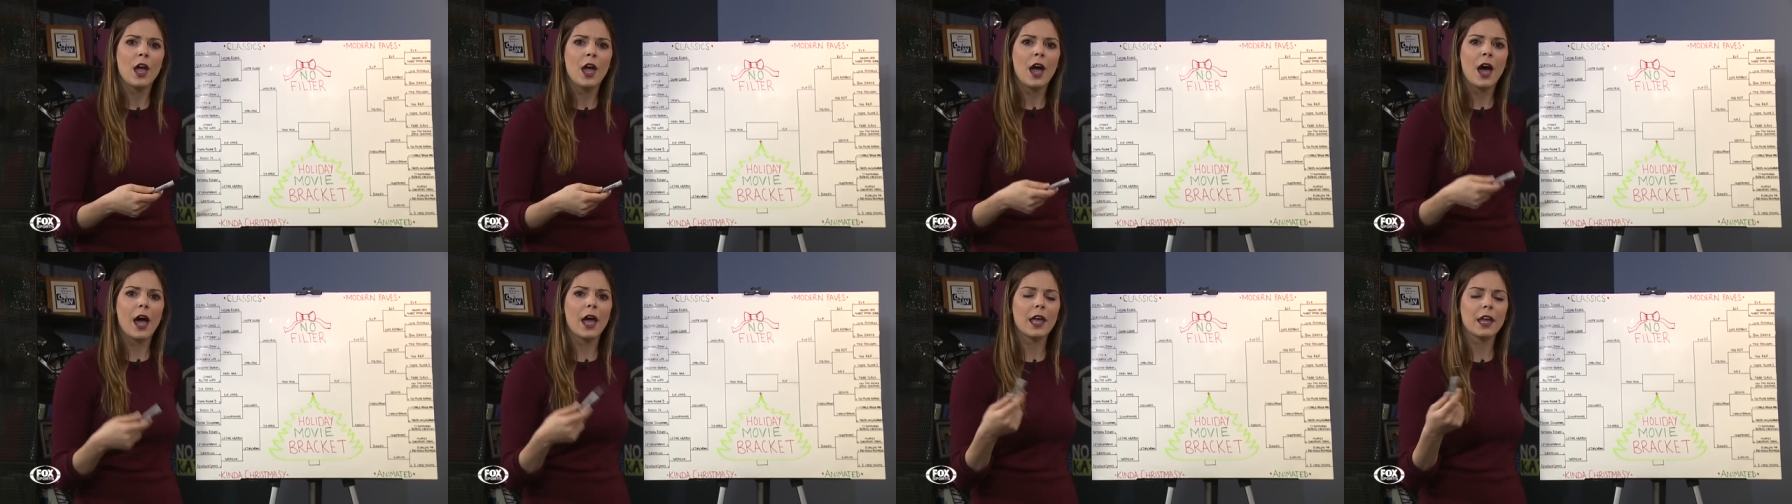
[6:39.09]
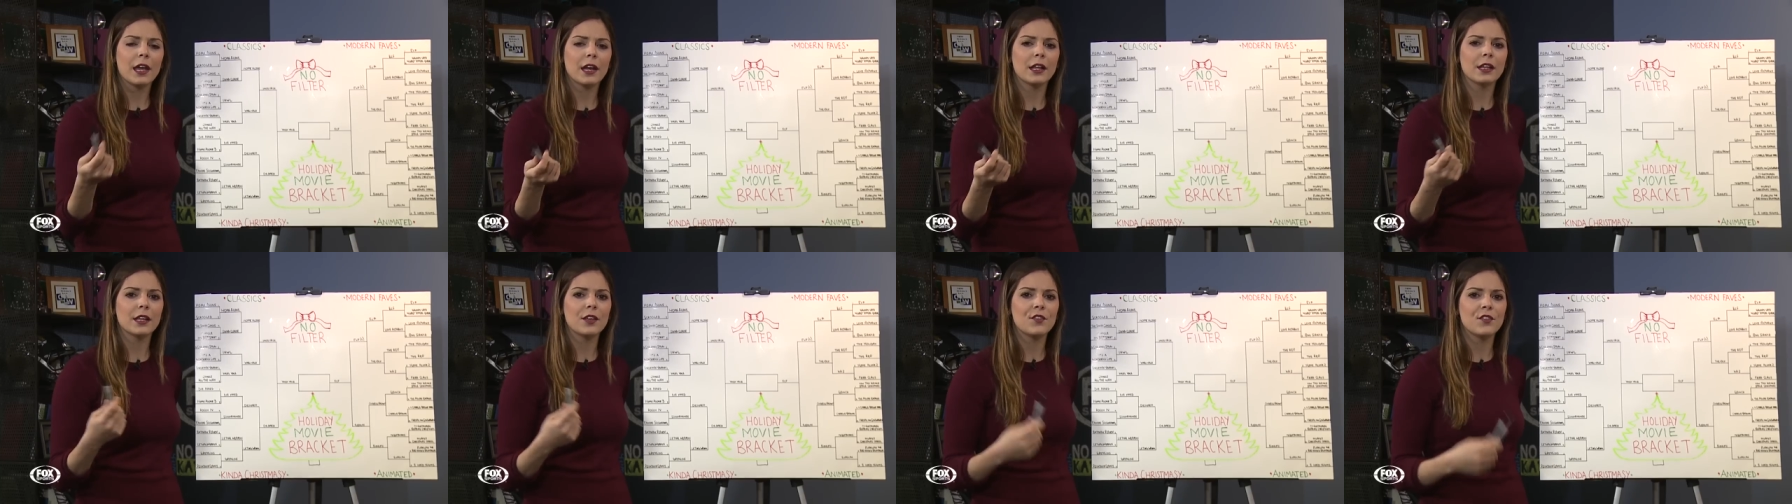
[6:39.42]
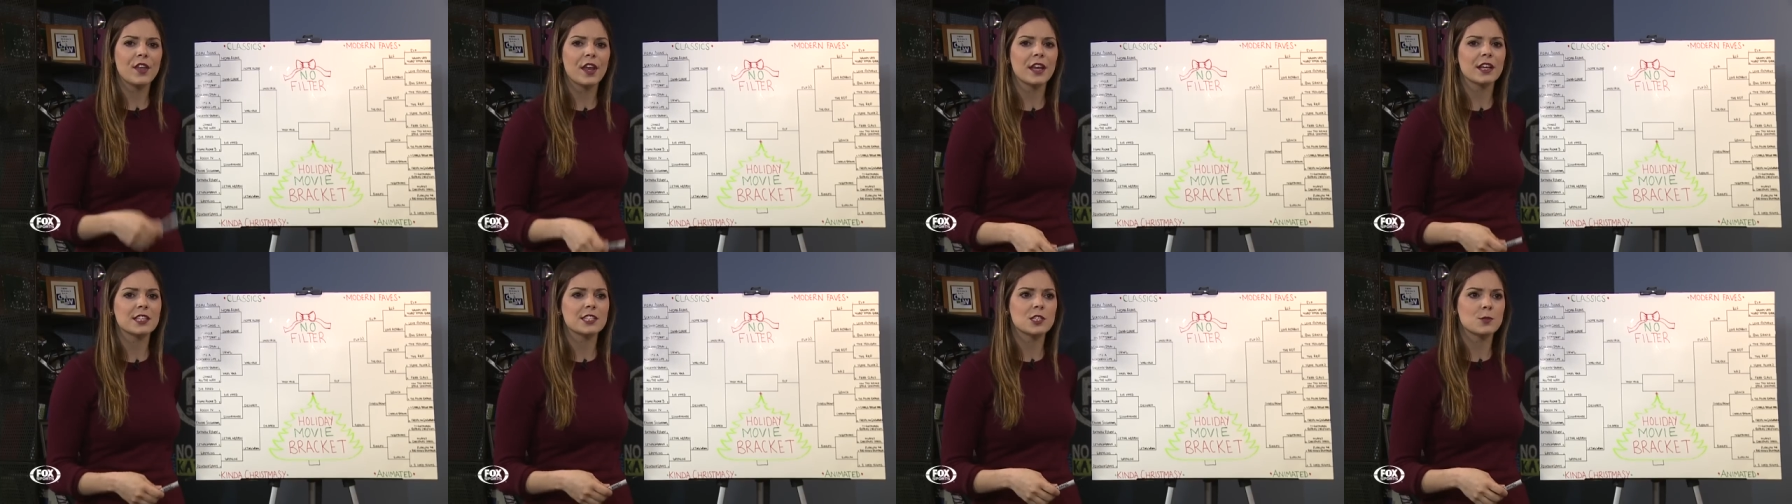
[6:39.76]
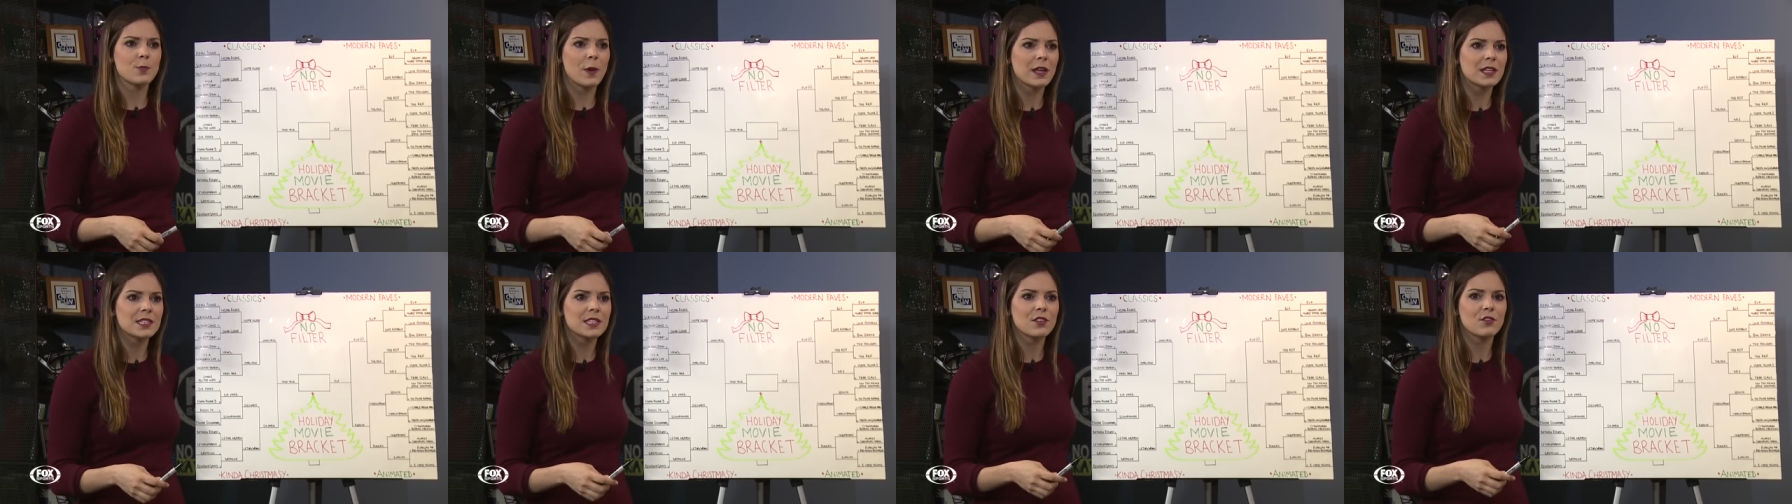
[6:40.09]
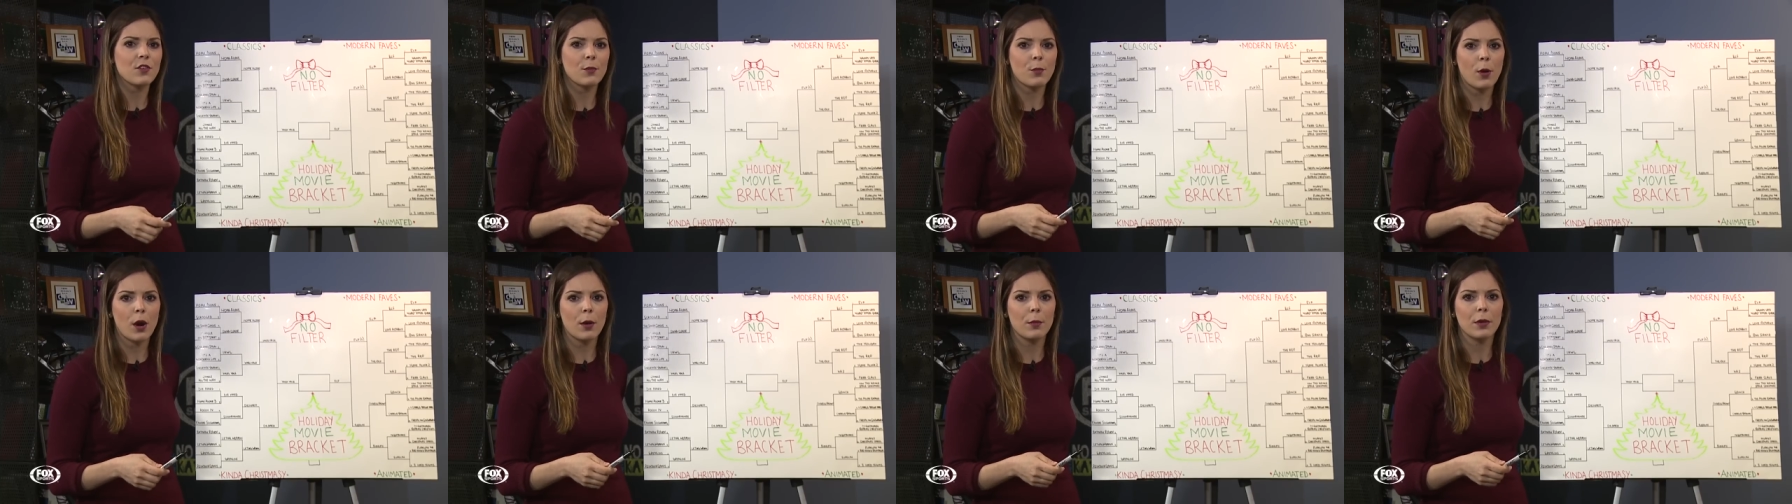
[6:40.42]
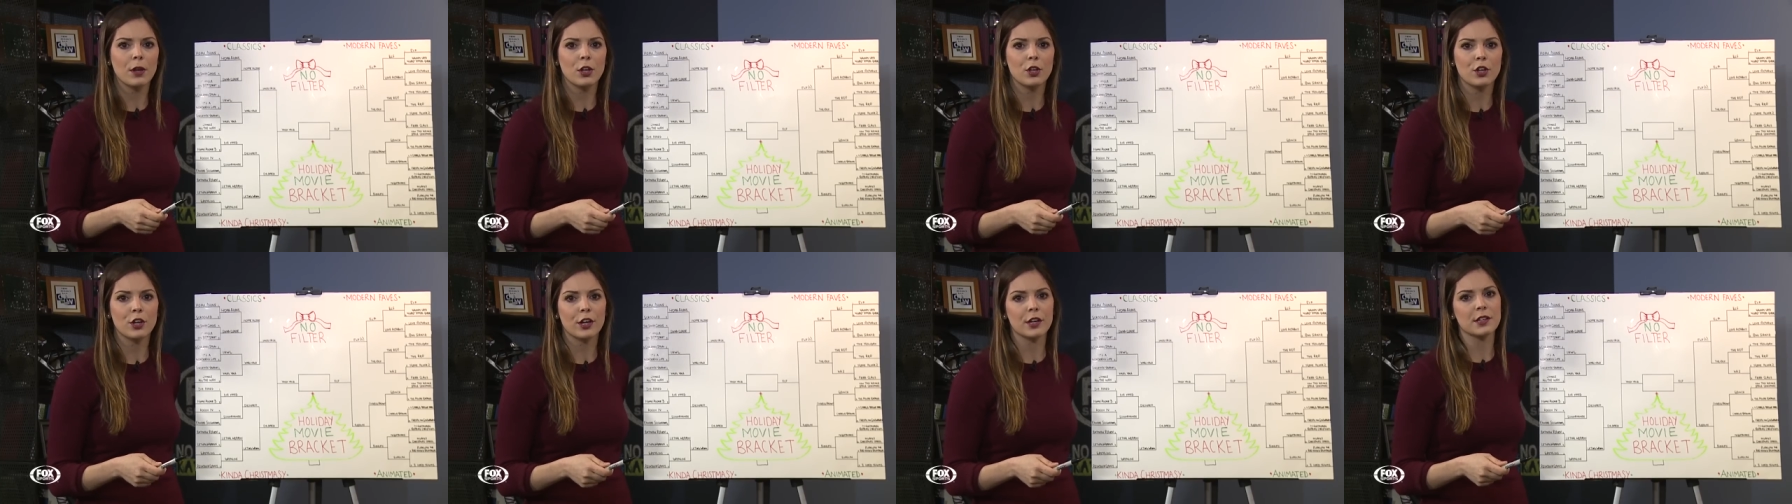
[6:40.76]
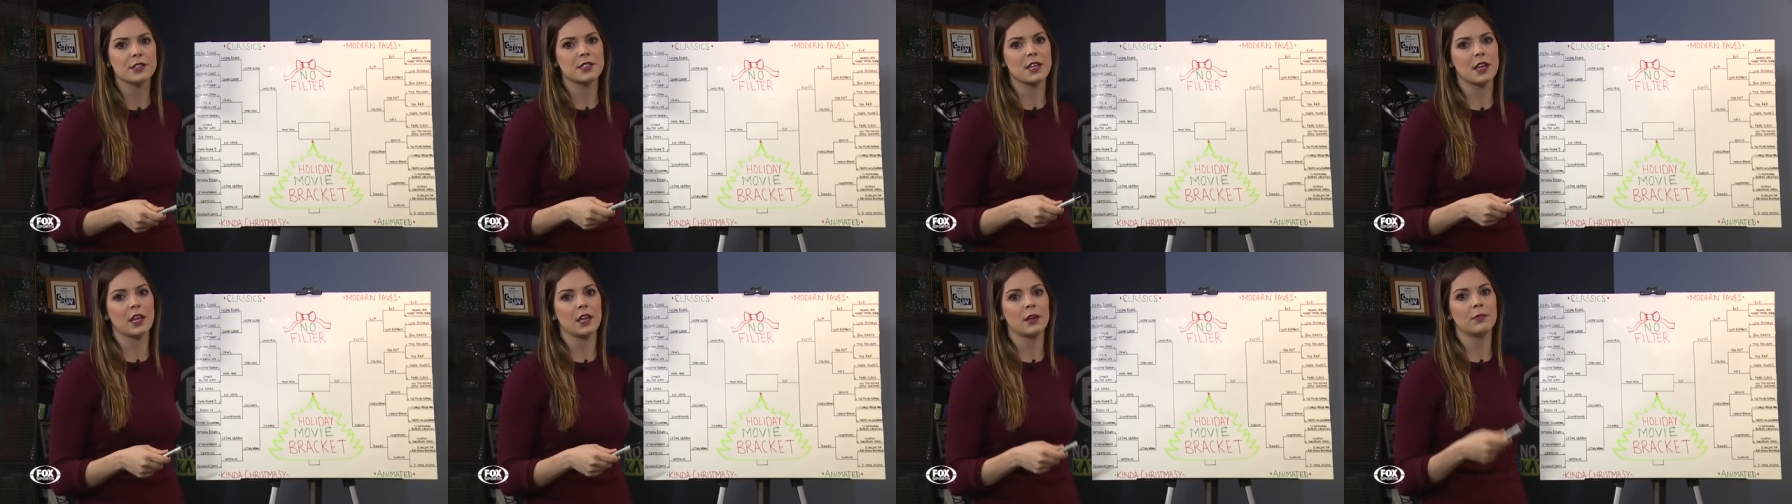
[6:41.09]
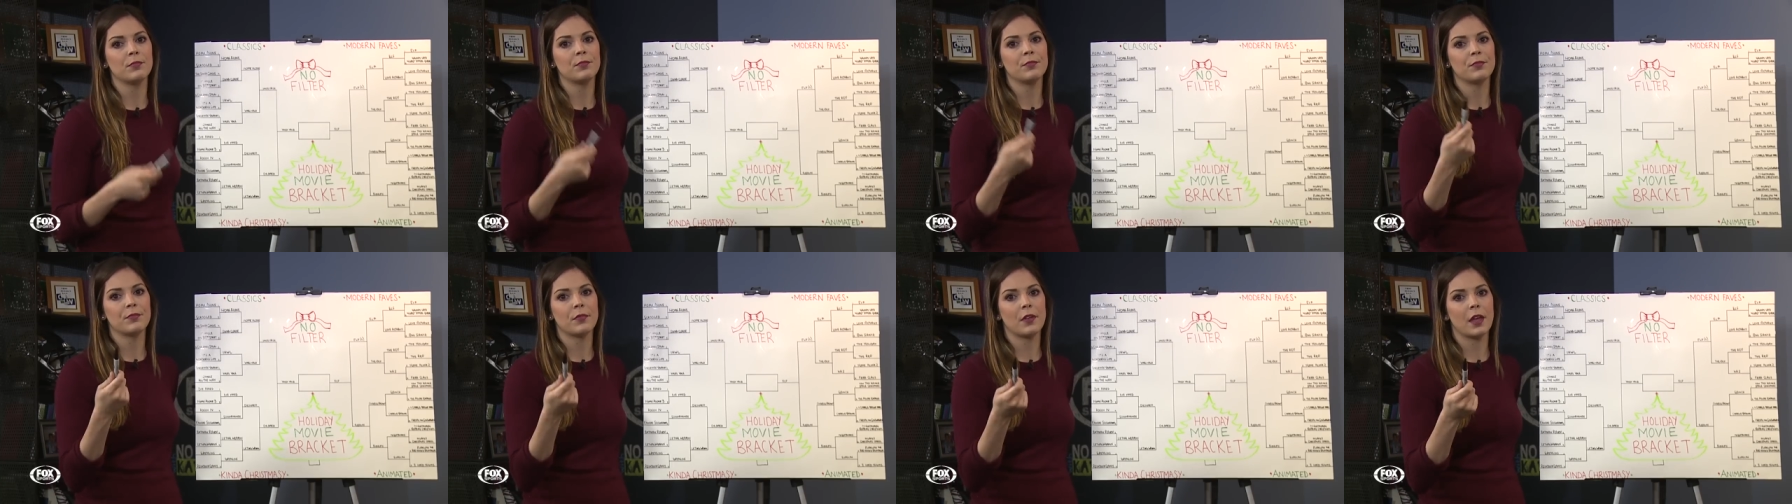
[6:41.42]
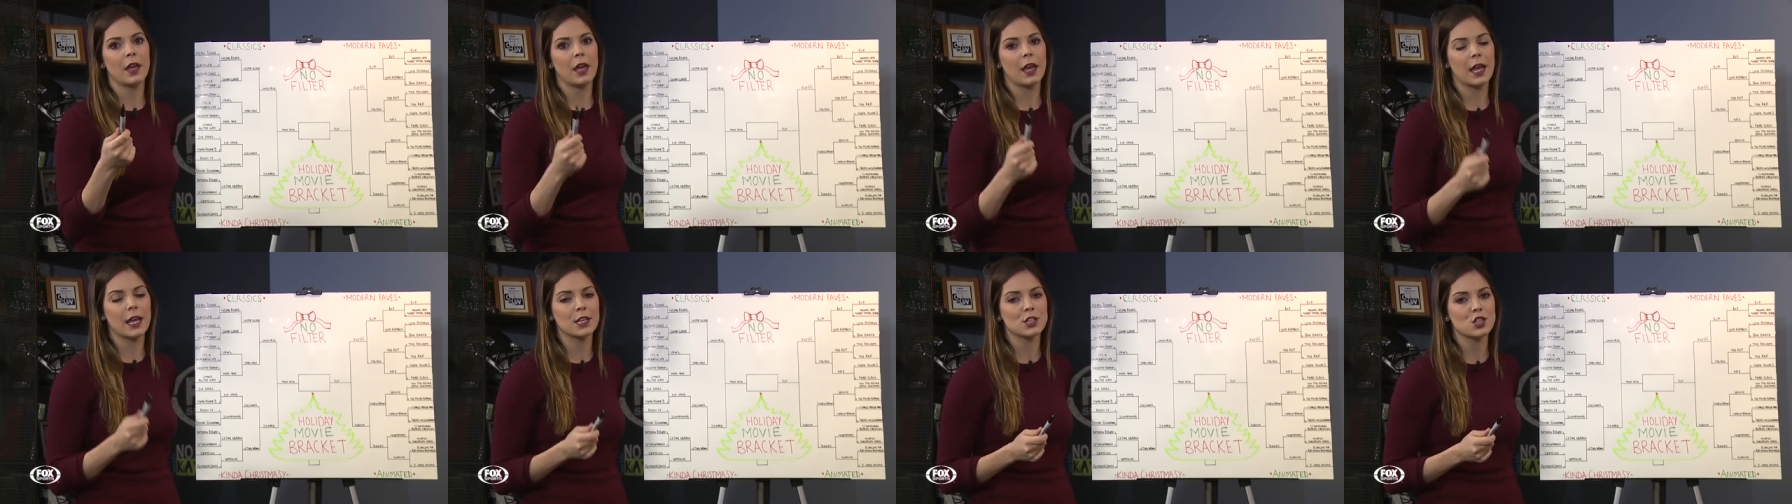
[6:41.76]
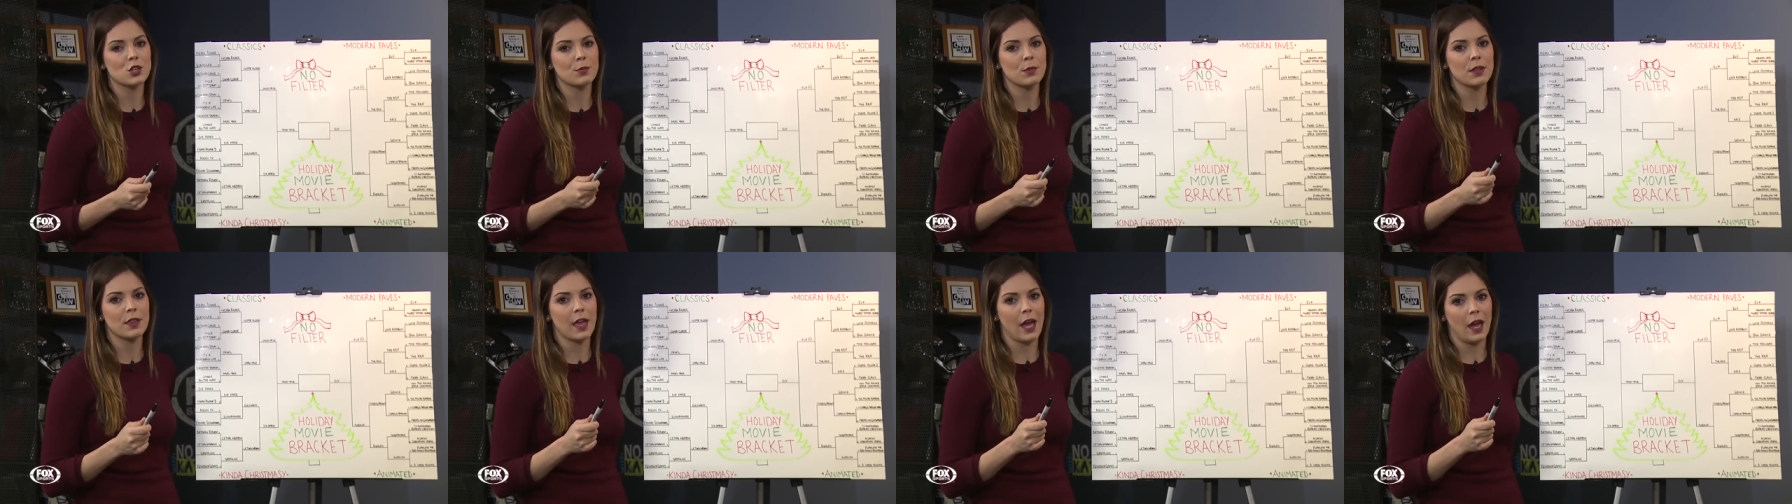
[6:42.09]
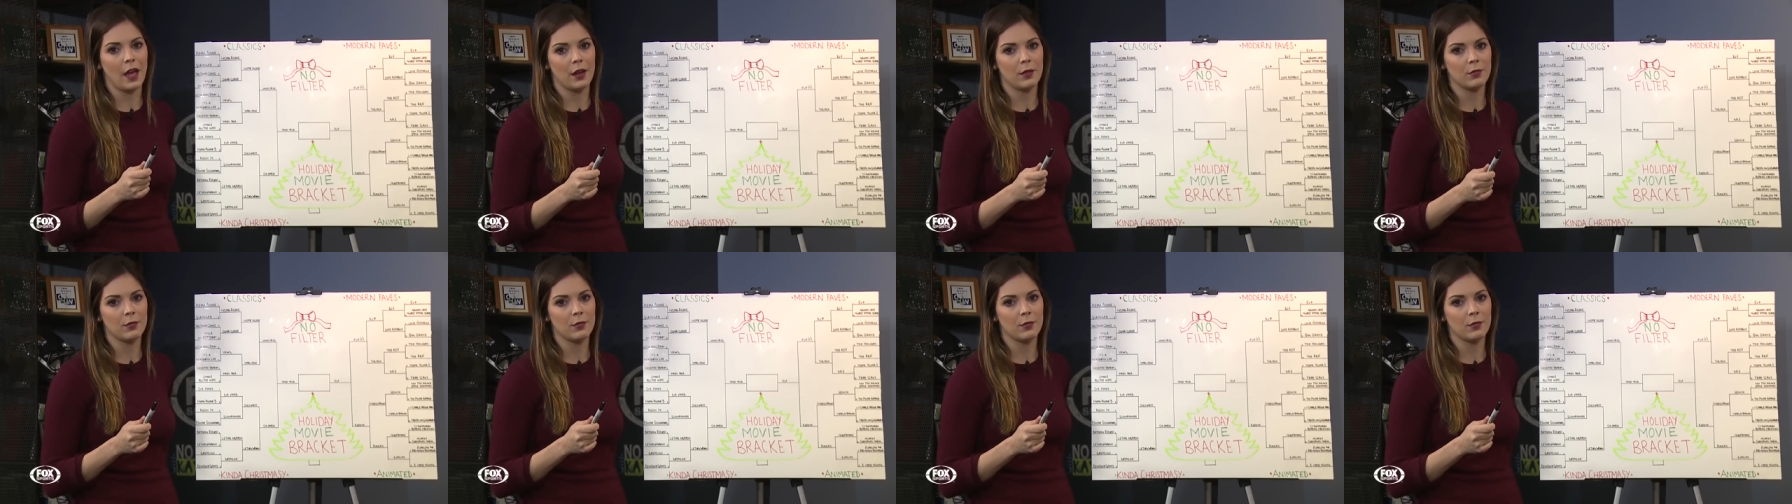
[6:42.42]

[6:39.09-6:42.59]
how are you gonna live in that expensive apartment in New York City? Answer me that.